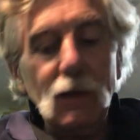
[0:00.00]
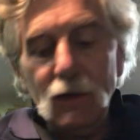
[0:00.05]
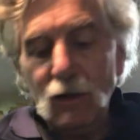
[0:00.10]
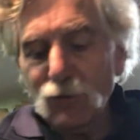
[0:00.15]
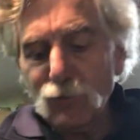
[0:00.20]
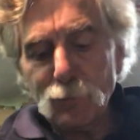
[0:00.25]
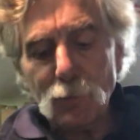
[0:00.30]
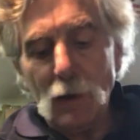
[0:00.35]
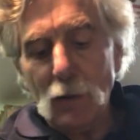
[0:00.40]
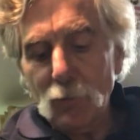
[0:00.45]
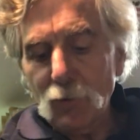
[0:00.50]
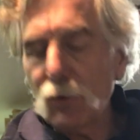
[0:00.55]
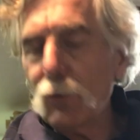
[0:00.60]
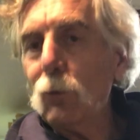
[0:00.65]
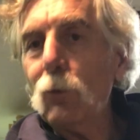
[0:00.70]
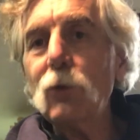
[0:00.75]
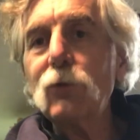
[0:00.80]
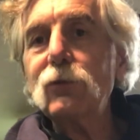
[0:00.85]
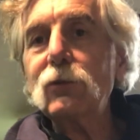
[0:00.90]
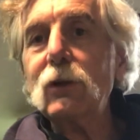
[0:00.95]
and it's probably the
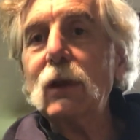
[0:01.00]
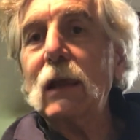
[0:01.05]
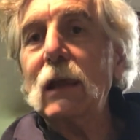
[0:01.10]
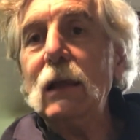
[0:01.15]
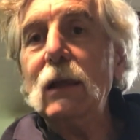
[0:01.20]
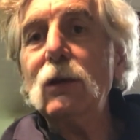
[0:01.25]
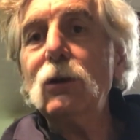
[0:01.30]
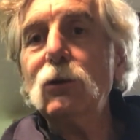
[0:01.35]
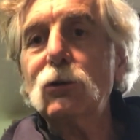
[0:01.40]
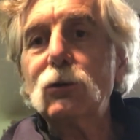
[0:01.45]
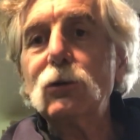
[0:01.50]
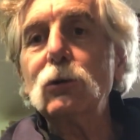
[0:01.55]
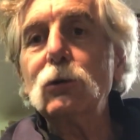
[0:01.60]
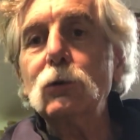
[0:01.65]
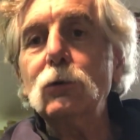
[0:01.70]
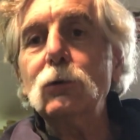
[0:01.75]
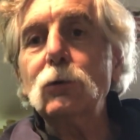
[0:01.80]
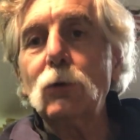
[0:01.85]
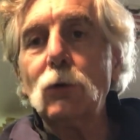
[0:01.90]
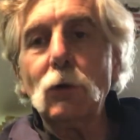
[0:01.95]
most in
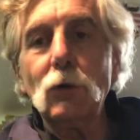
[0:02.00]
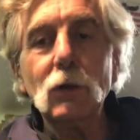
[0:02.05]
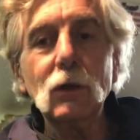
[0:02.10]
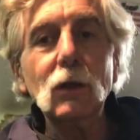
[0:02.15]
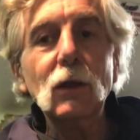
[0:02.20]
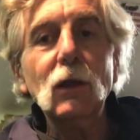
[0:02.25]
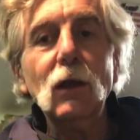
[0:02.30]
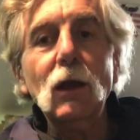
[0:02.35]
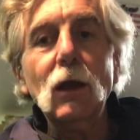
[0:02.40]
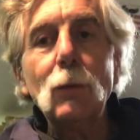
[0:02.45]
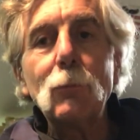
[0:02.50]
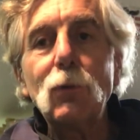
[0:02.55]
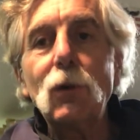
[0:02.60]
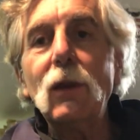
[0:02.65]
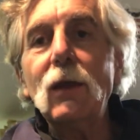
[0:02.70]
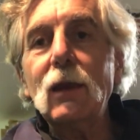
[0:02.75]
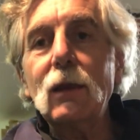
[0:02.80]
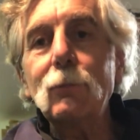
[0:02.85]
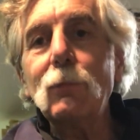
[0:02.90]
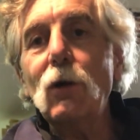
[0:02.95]
tune
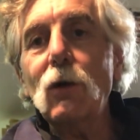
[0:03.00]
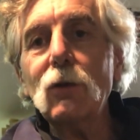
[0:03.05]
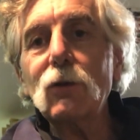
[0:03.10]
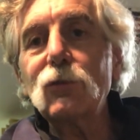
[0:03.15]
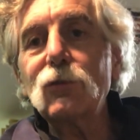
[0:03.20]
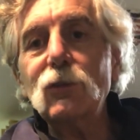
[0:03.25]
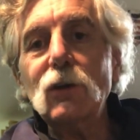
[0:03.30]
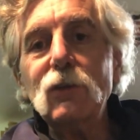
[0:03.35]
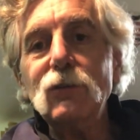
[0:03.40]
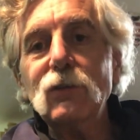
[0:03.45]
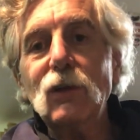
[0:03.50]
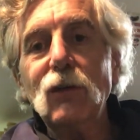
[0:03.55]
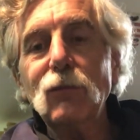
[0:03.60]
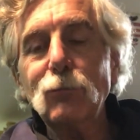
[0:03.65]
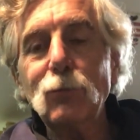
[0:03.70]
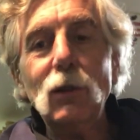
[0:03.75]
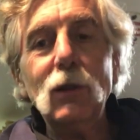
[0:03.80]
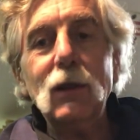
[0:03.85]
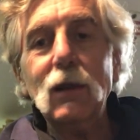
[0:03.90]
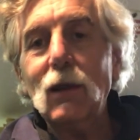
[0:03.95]
playing Mark 6 I
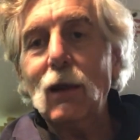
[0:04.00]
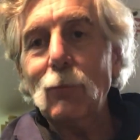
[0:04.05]
played.